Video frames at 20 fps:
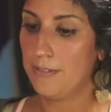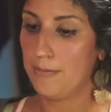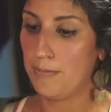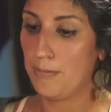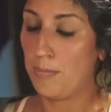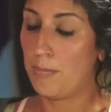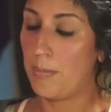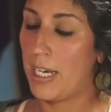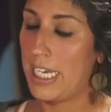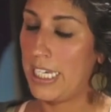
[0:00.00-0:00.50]

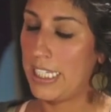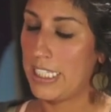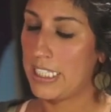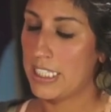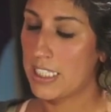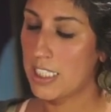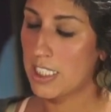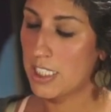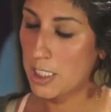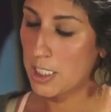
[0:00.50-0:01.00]
my
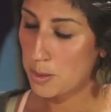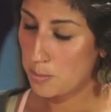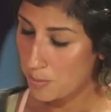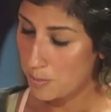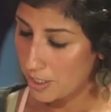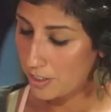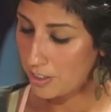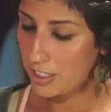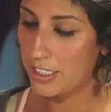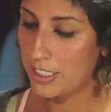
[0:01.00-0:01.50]

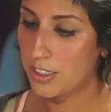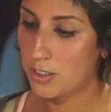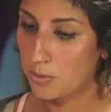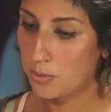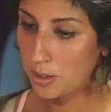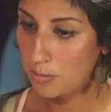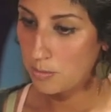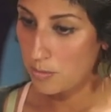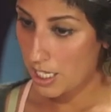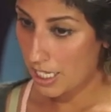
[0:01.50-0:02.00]
experience
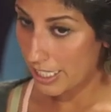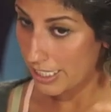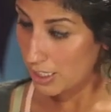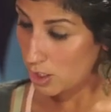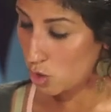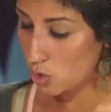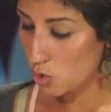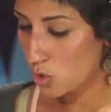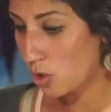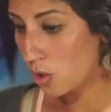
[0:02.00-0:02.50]
with my
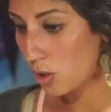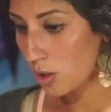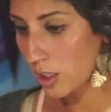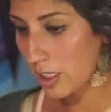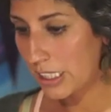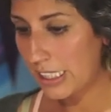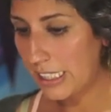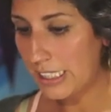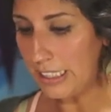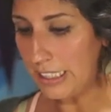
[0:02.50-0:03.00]

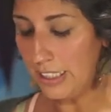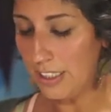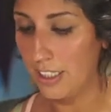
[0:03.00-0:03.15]
story.